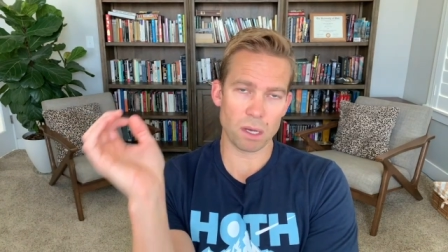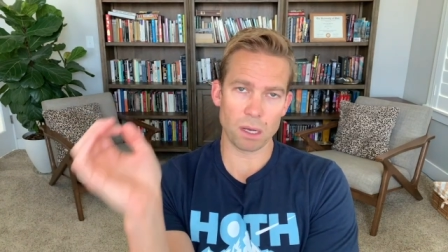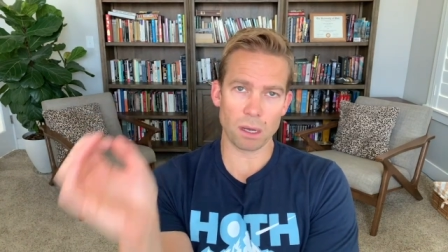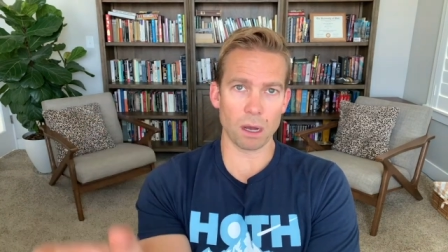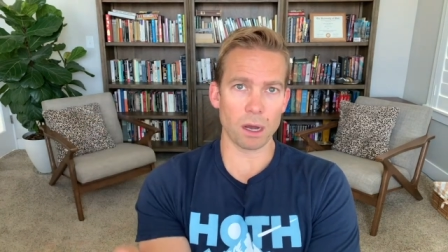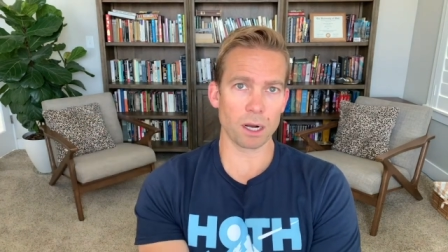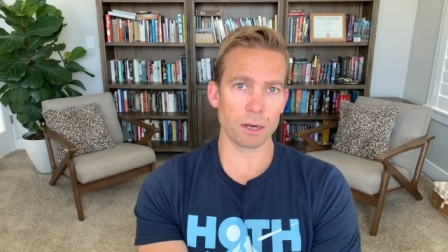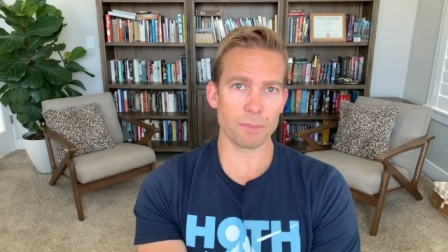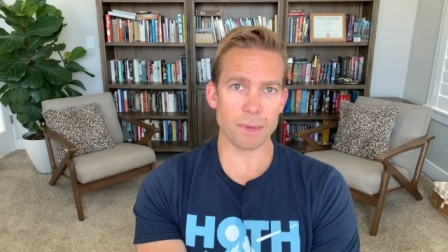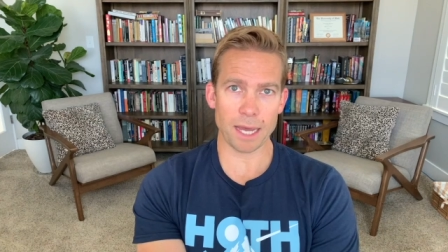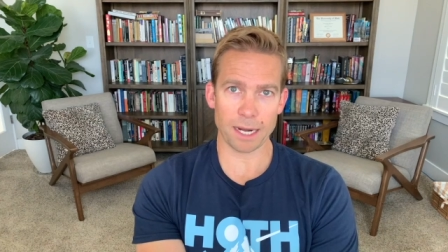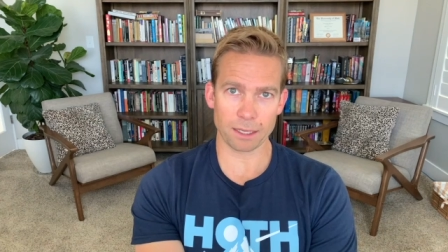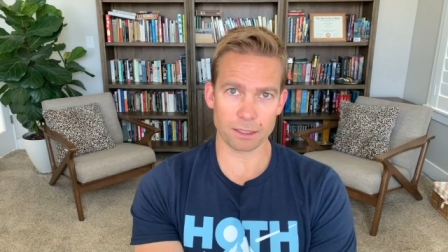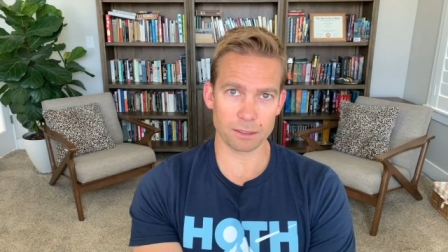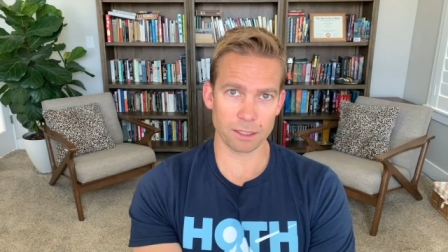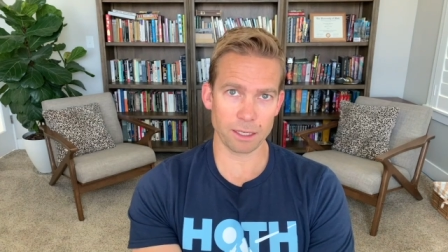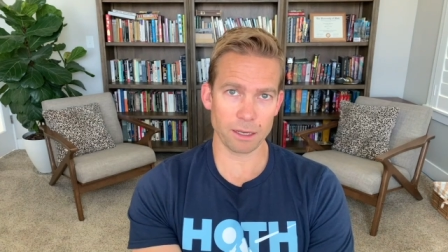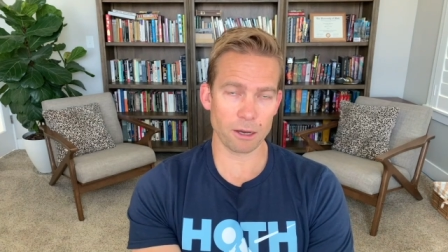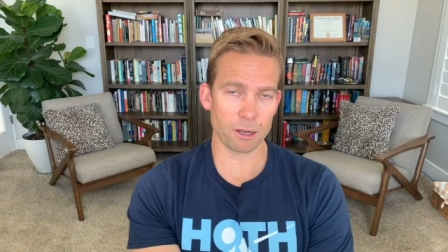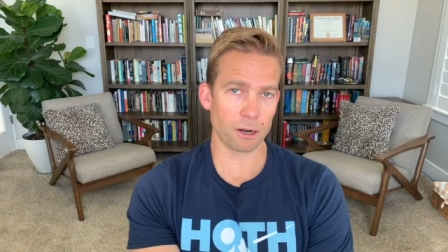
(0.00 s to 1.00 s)

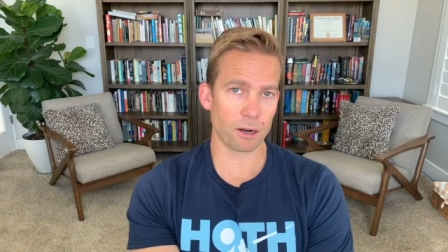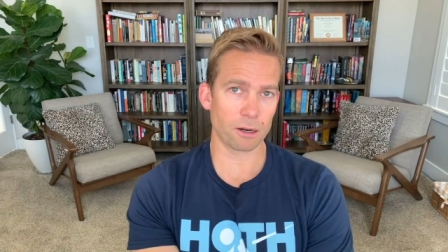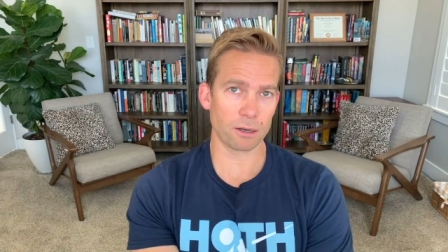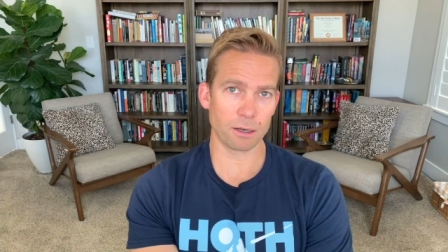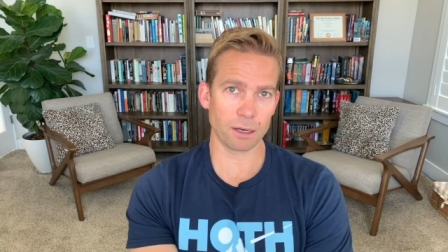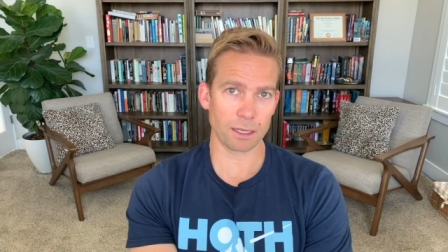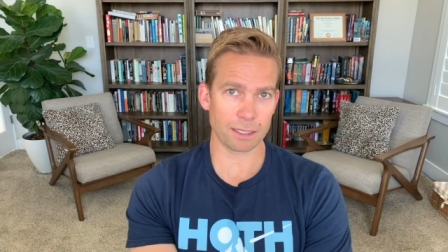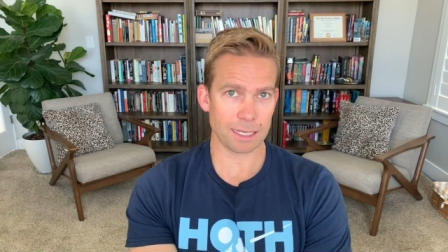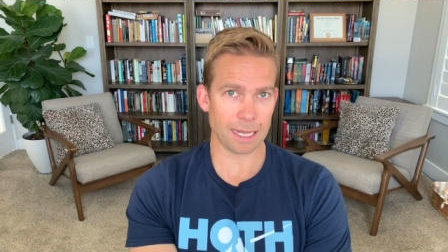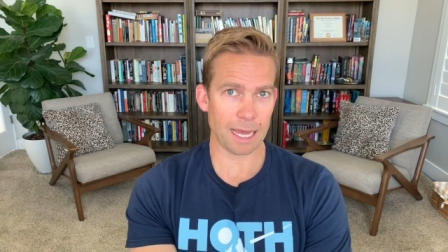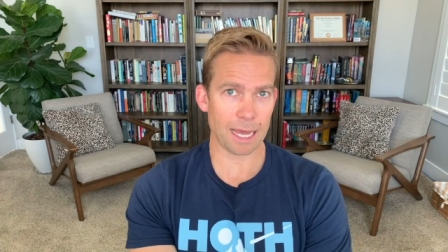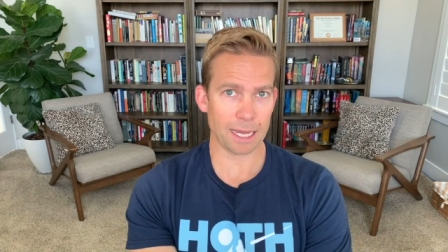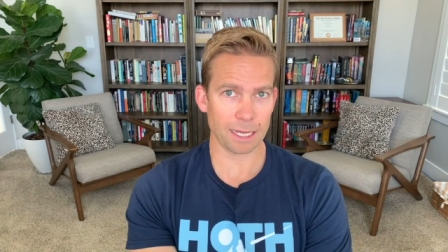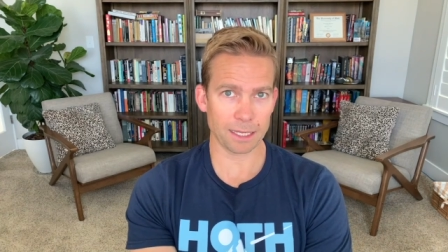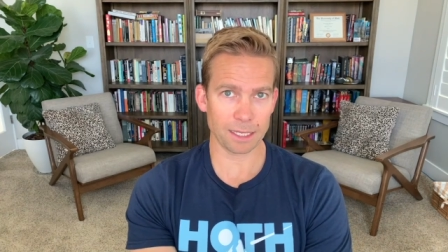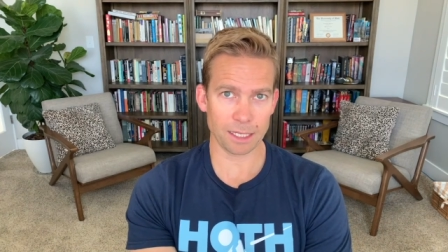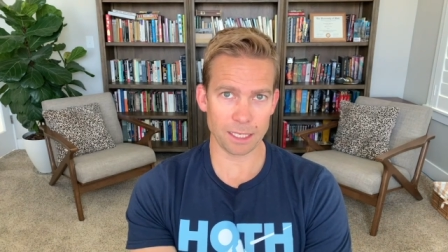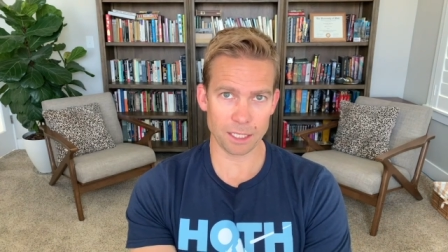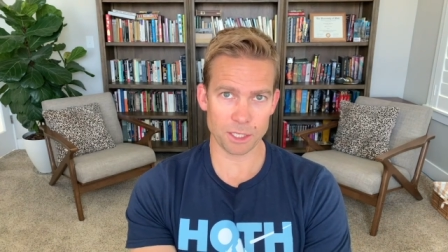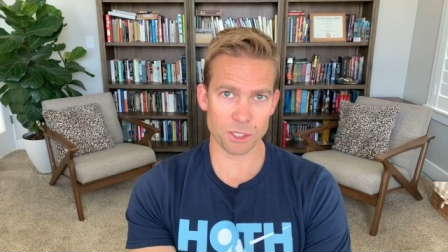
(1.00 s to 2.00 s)
automatically on our attack
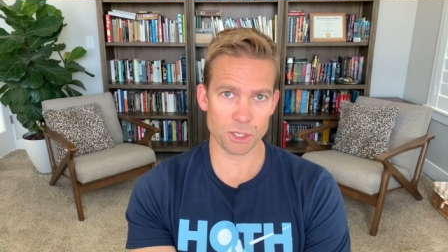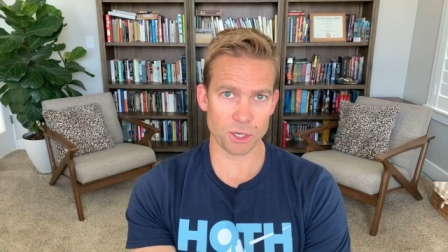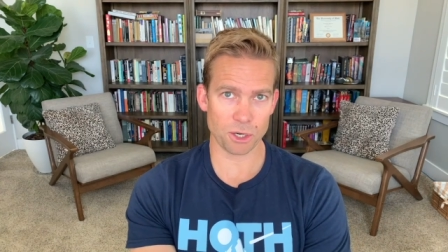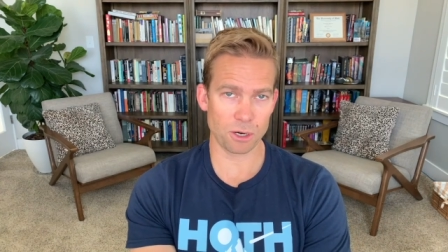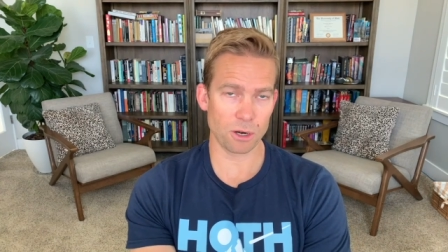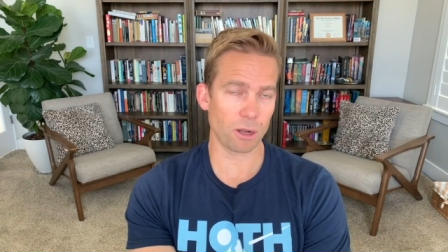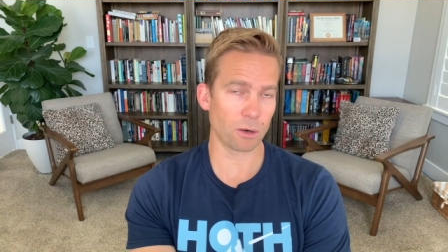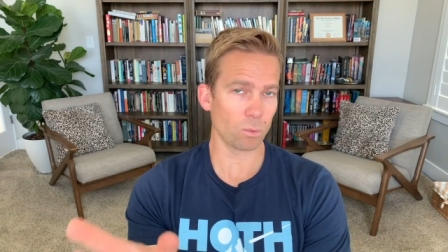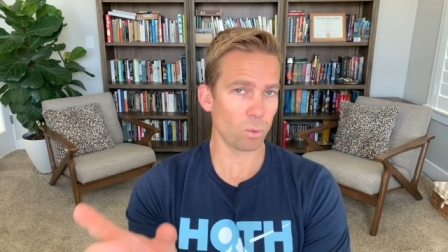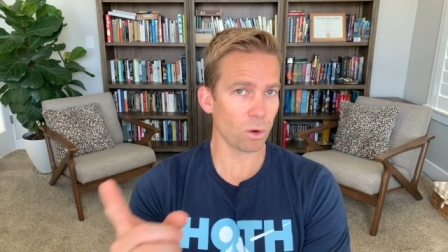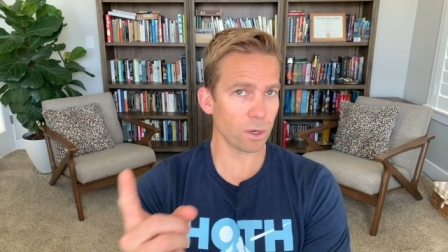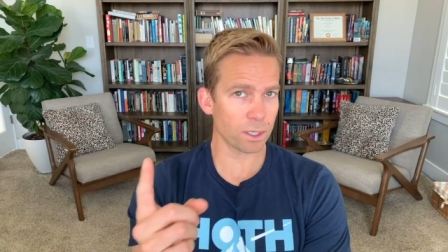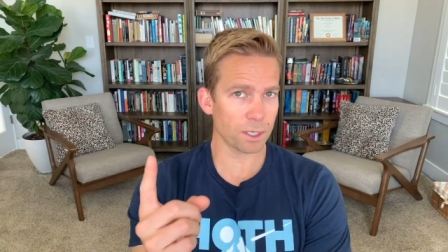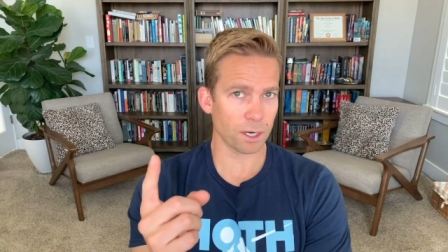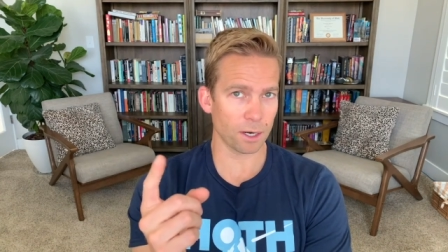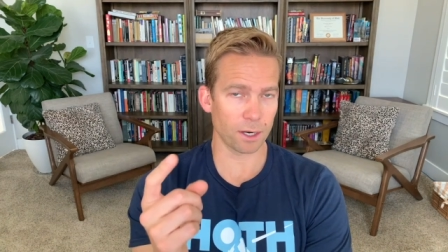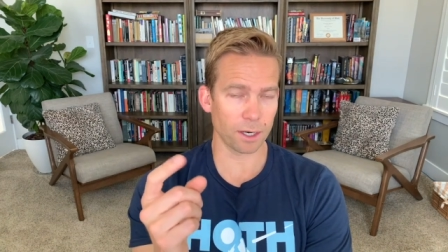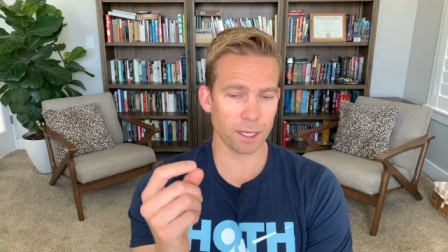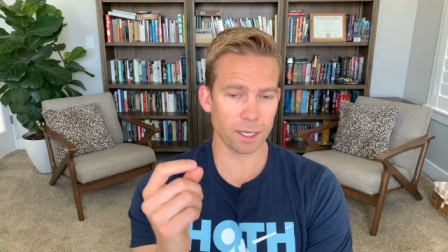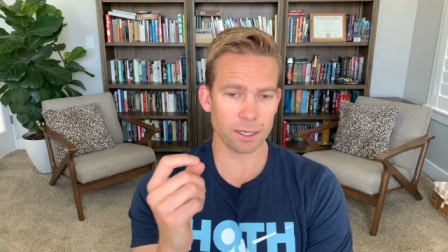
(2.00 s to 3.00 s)
each turn on one
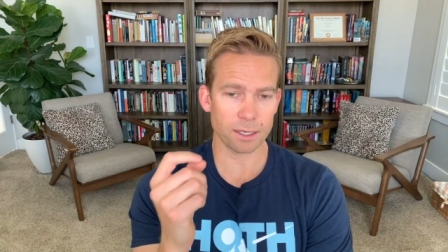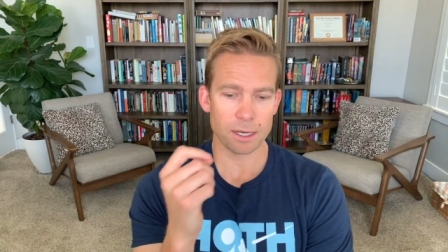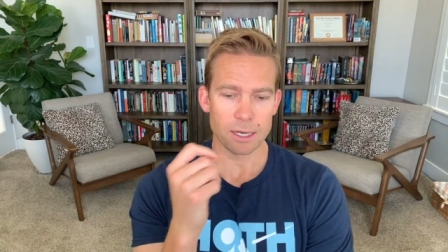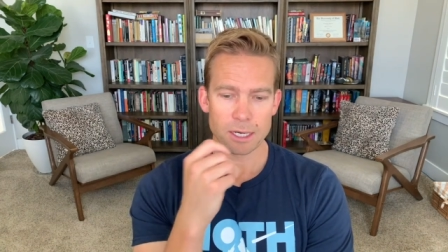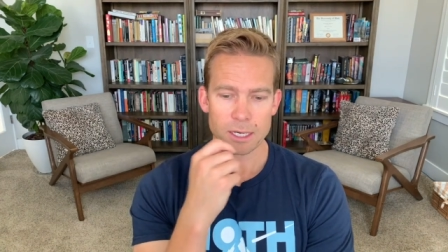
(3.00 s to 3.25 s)
target.